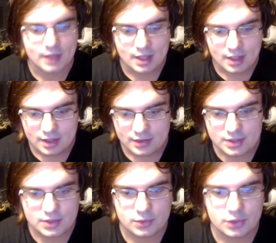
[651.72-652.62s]
This is
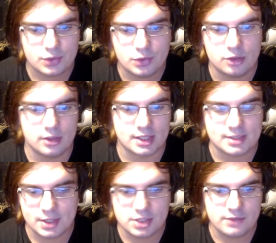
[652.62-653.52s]
really cool,
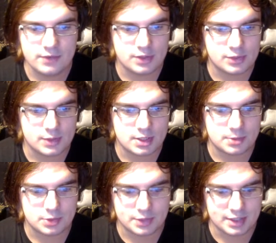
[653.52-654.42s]
especially if you can switch
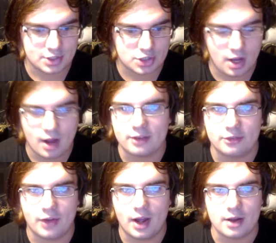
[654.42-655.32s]
between shock and
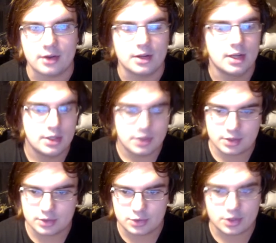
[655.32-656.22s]
fire. You can use
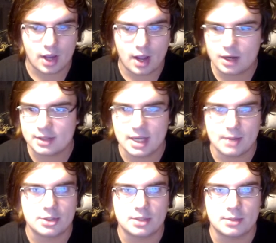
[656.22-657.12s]
shock, damage
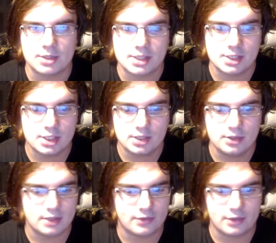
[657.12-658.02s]
someone's shield. If
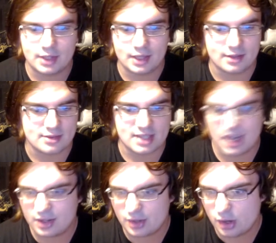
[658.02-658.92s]
they're like a
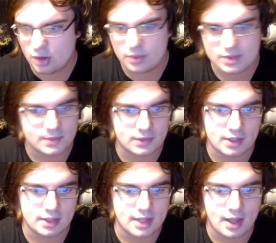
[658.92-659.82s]
psycho or something like
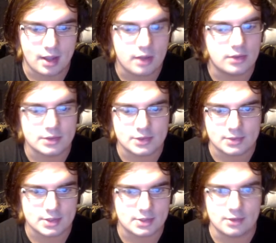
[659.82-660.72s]
that, you can switch
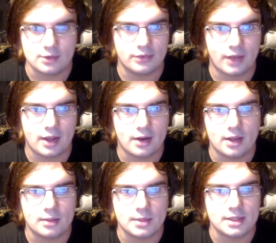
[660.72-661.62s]
to your fire
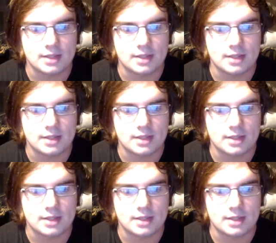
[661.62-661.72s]
element